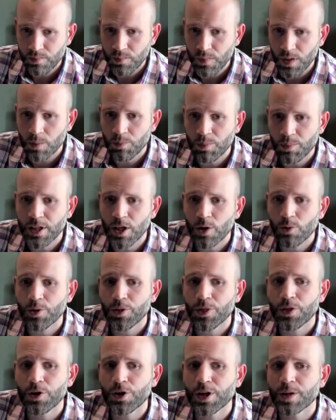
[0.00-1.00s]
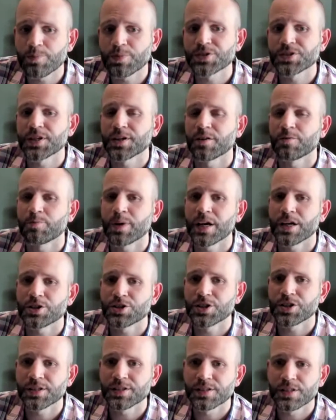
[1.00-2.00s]
but there were 30% of
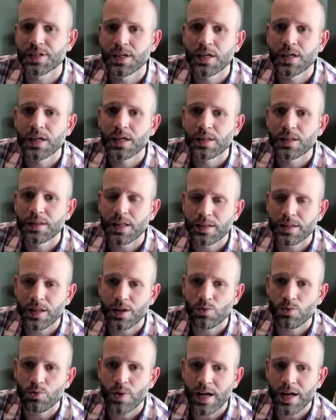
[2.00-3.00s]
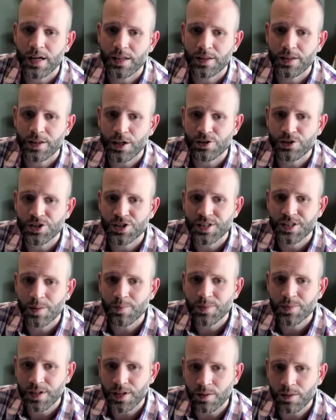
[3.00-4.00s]
patients that then rated their
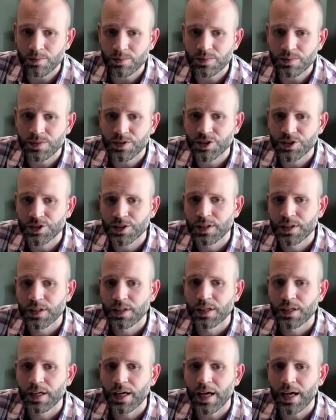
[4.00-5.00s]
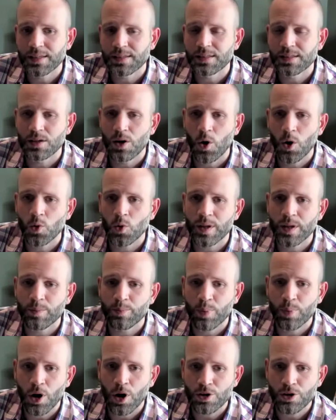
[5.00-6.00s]
symptoms as only
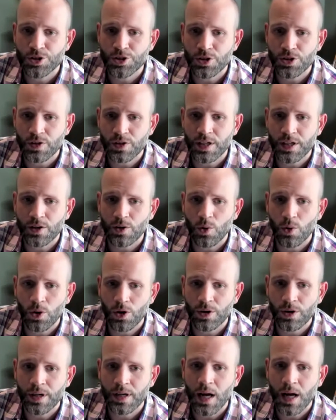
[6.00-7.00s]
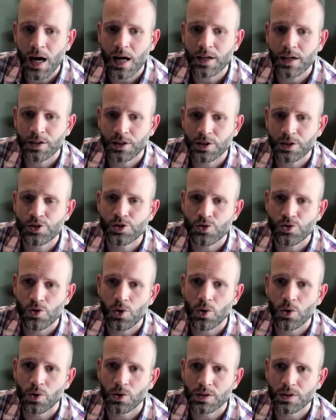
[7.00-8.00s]
partially or not
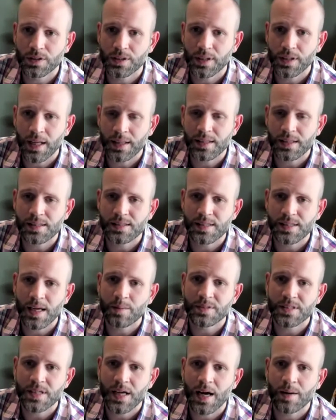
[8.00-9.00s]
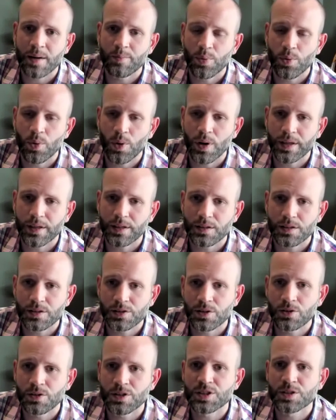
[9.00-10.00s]
controlled at the same time point.
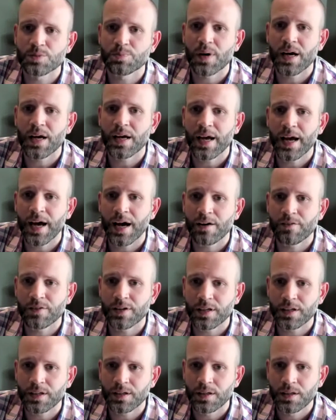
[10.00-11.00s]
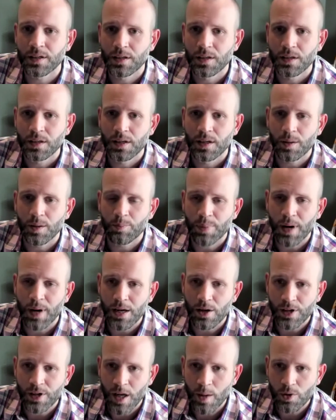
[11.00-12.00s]
So despite having
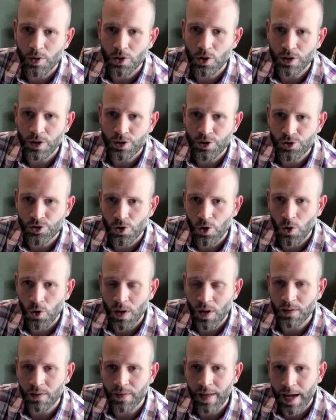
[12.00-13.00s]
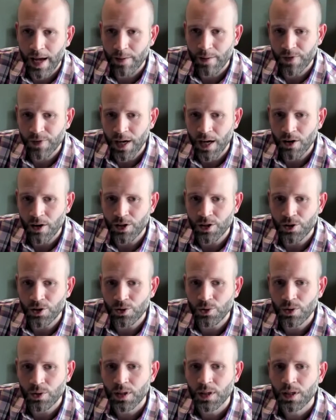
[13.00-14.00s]
biochemical control on a lab
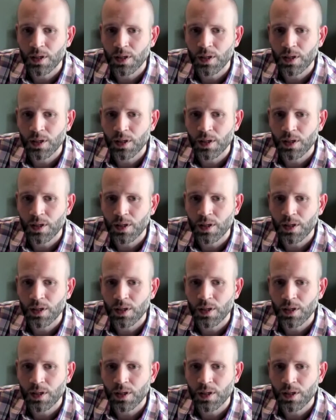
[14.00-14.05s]
value,